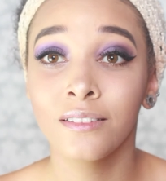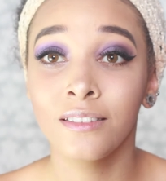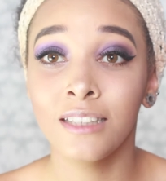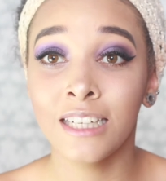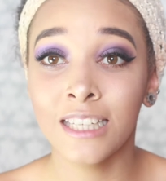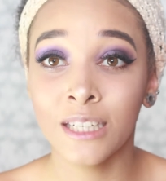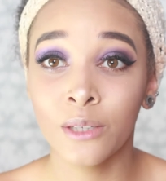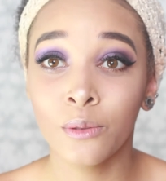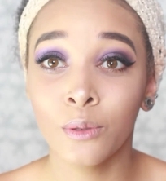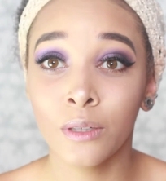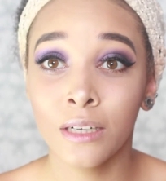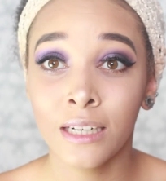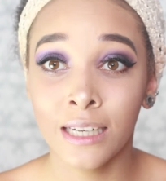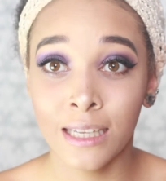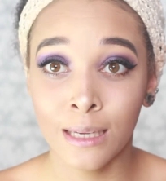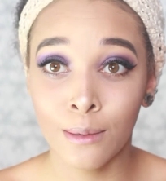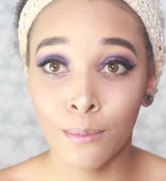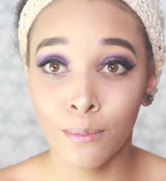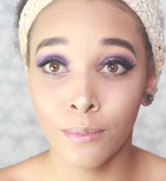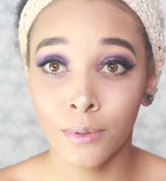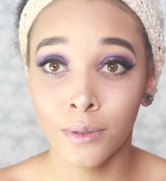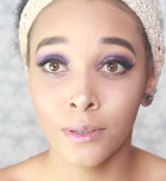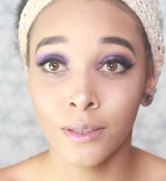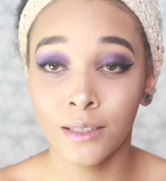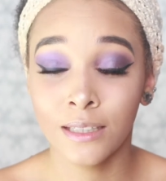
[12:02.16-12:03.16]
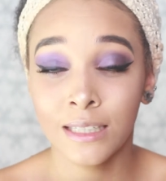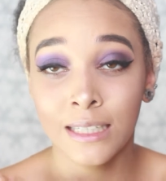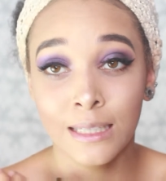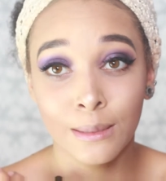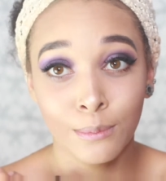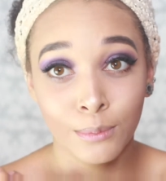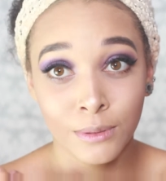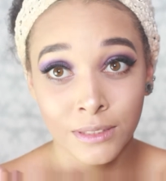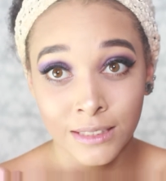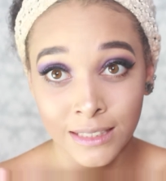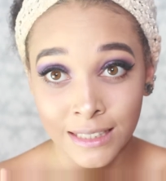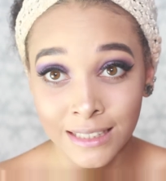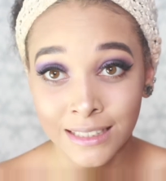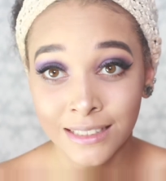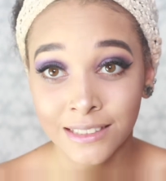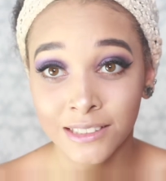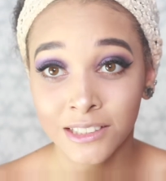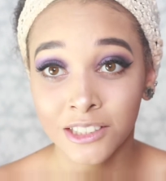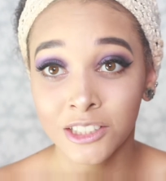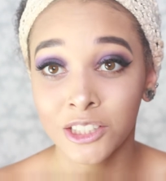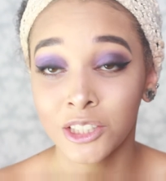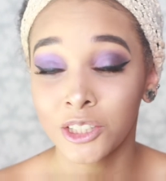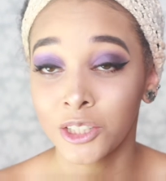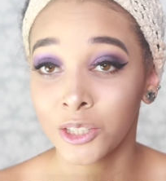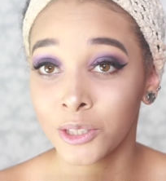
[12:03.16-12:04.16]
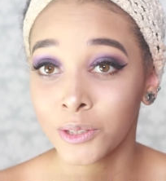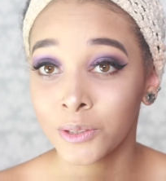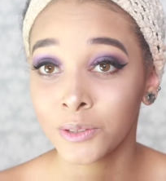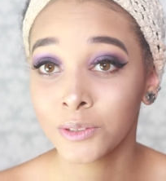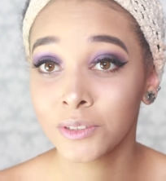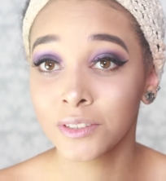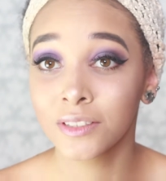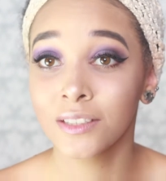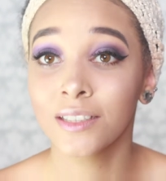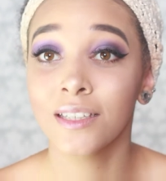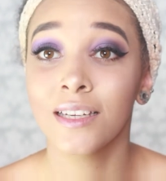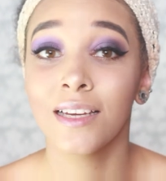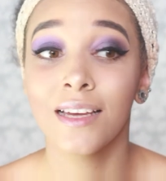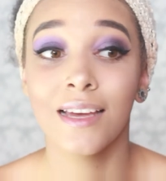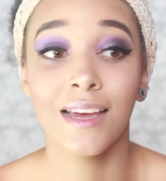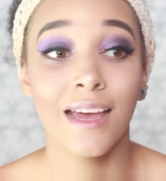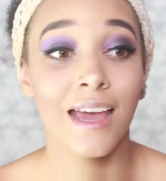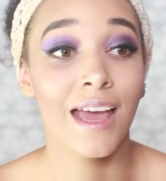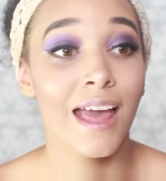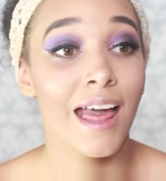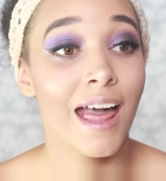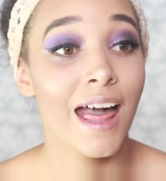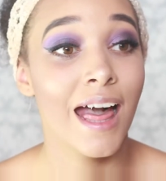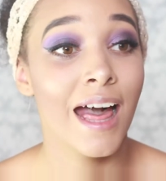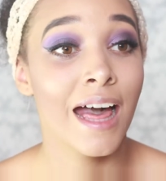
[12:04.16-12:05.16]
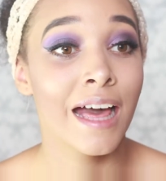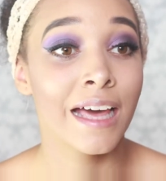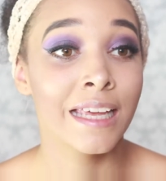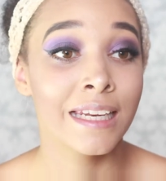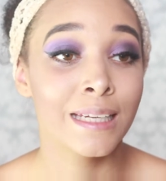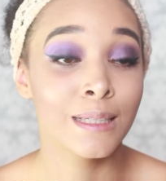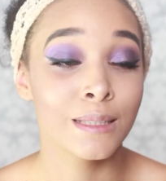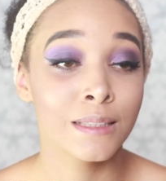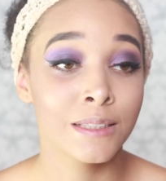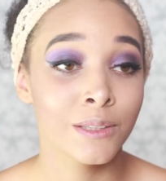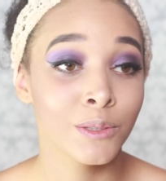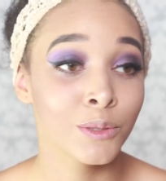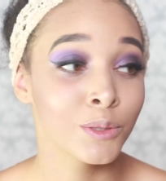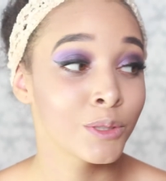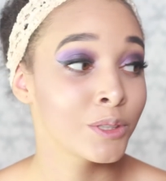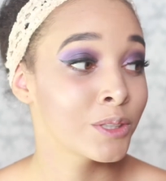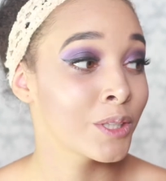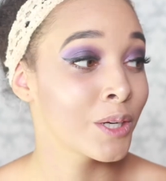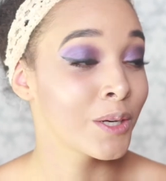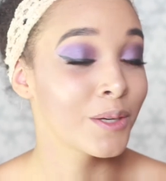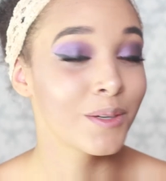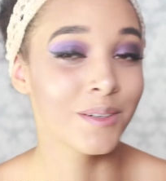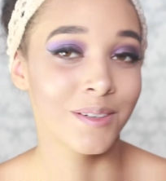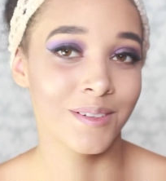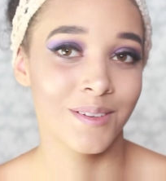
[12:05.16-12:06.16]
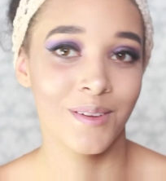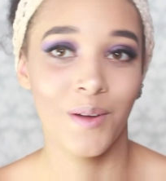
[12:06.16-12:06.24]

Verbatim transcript: liquid lip lipsticks to use and it's also